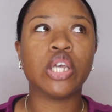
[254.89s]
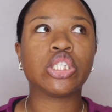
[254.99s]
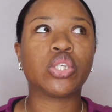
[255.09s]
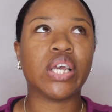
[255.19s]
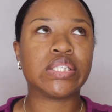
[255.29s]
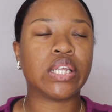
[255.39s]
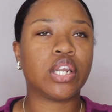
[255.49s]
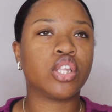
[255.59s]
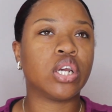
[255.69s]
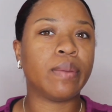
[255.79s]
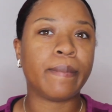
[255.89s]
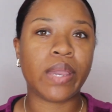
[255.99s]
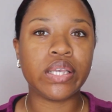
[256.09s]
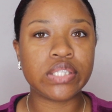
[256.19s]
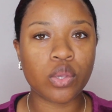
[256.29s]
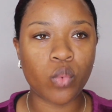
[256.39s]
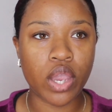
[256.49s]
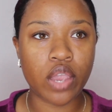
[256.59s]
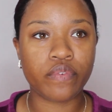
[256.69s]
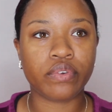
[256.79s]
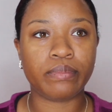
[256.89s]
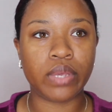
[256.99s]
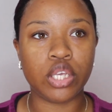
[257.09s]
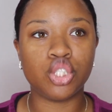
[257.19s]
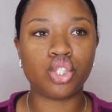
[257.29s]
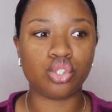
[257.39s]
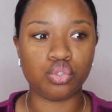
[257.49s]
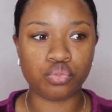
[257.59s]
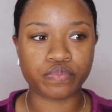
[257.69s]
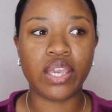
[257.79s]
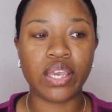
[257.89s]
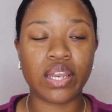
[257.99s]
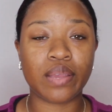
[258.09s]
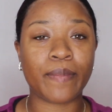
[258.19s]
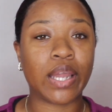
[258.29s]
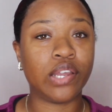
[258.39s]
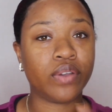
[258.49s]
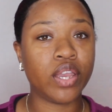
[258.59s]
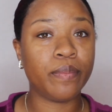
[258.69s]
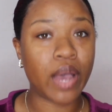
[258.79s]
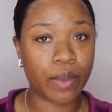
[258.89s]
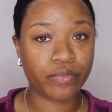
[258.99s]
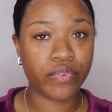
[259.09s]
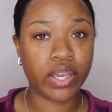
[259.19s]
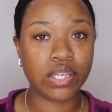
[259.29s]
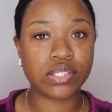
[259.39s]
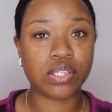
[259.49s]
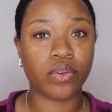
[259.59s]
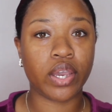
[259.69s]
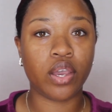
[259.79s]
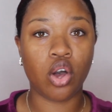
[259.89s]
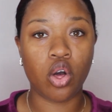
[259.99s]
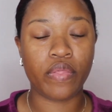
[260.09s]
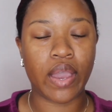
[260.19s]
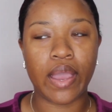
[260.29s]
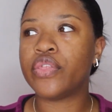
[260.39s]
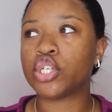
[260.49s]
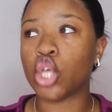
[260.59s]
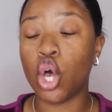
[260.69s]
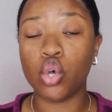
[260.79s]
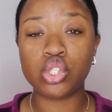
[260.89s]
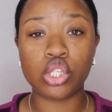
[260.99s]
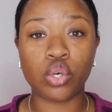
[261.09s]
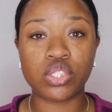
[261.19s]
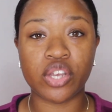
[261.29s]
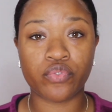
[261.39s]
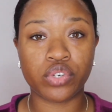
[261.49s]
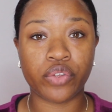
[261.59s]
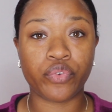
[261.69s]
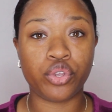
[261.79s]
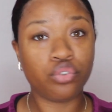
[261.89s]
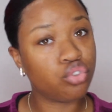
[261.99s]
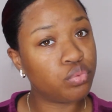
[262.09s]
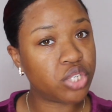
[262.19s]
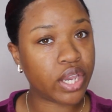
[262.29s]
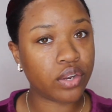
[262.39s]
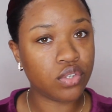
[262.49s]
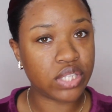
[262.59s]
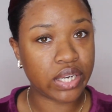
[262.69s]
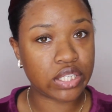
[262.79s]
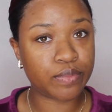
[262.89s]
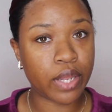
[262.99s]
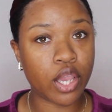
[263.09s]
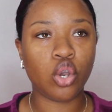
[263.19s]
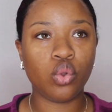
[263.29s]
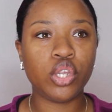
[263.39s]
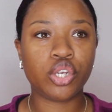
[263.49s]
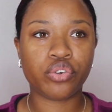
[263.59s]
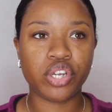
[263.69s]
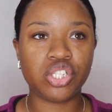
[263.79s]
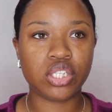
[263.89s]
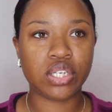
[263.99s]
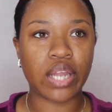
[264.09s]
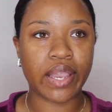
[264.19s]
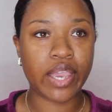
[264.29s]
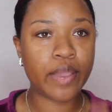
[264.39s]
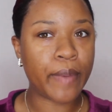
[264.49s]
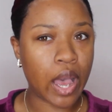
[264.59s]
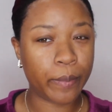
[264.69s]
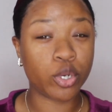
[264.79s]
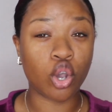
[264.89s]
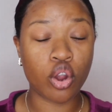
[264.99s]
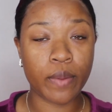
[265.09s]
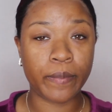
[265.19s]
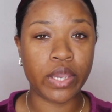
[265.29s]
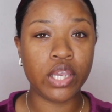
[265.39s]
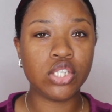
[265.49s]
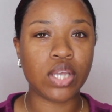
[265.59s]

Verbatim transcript: So that's another amazing way for me to get in my little hip hop fix, okay, all that. There's also several different YouTube channels that display only Christian like hip hop and R&B.